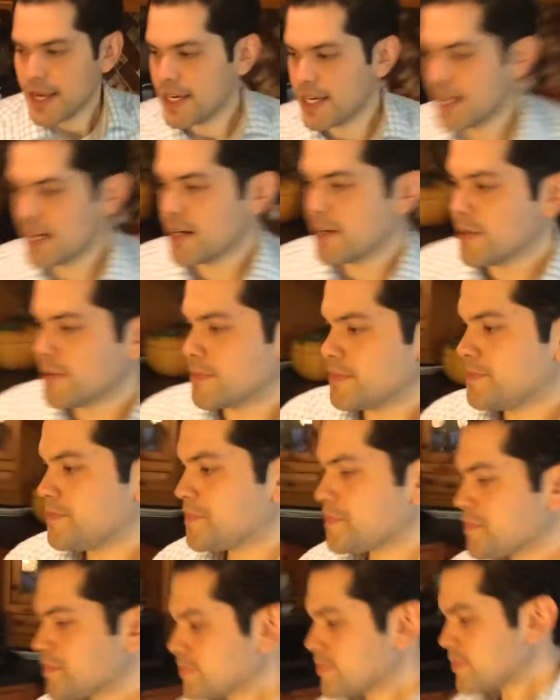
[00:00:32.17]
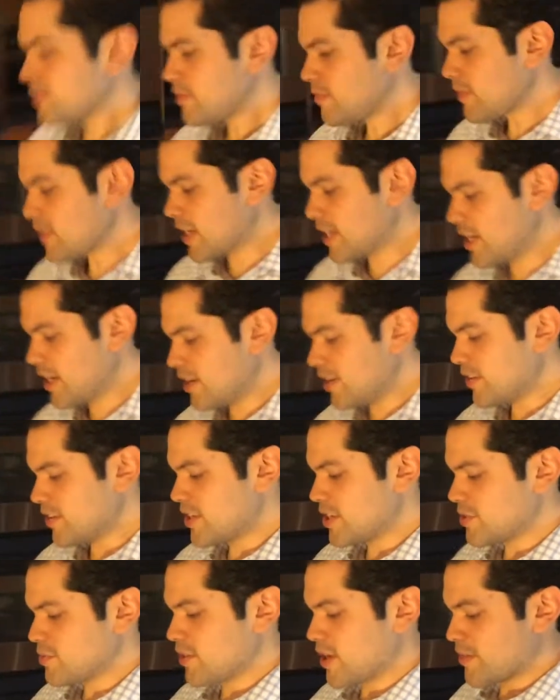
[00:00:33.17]
Now, here,
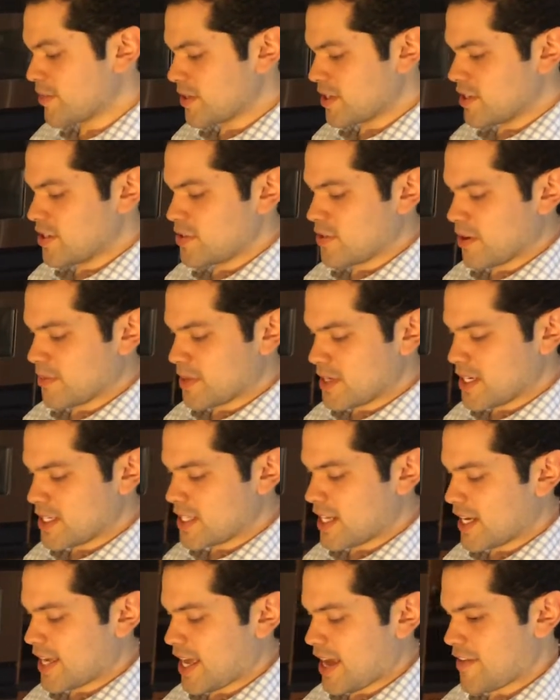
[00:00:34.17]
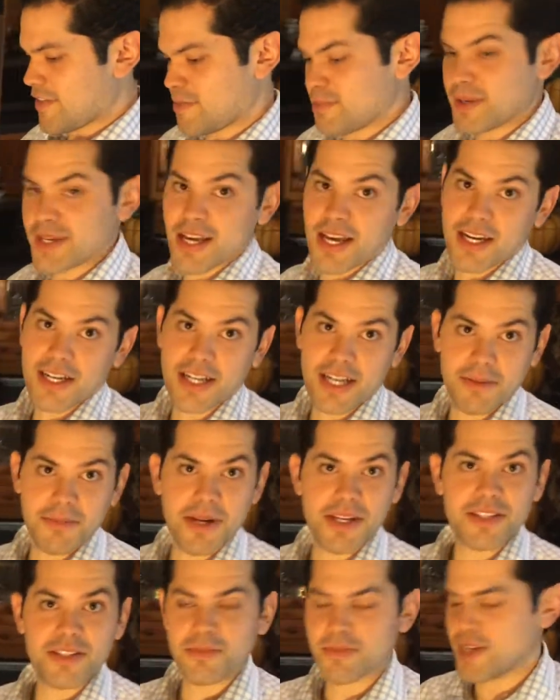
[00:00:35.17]
this is what I'm gonna do. I'm gonna take half a banana. I
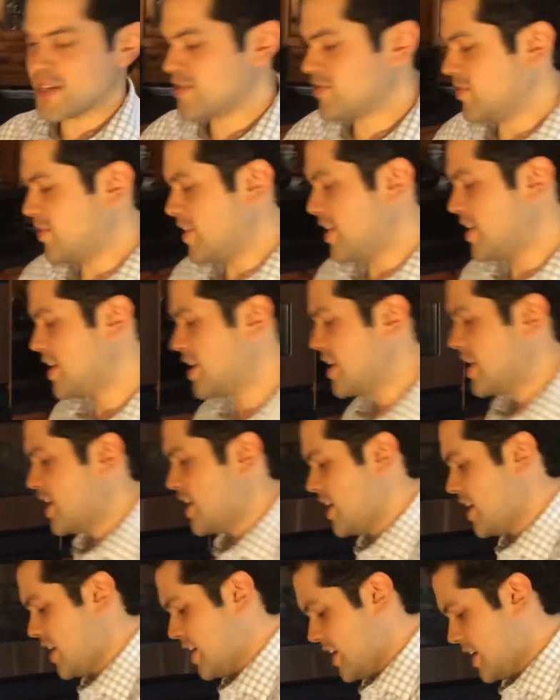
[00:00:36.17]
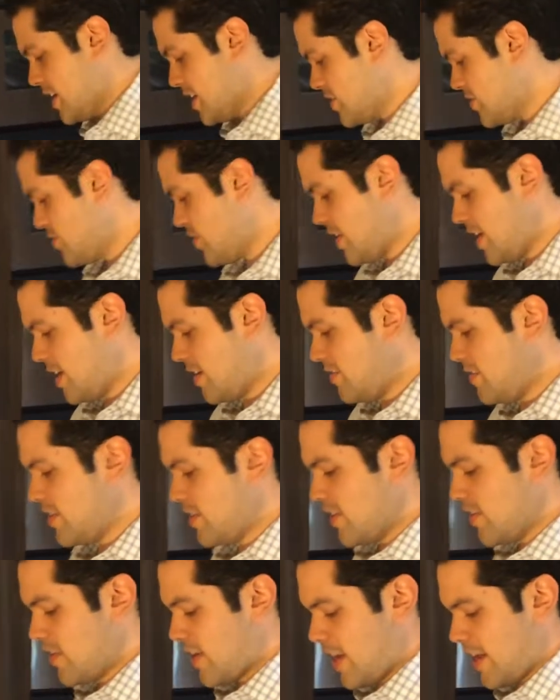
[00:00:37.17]
made some yesterday. So I have
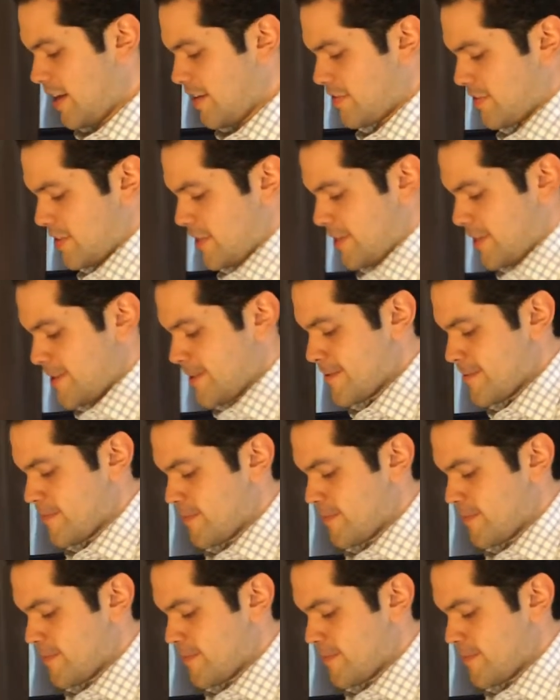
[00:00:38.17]
the other half here.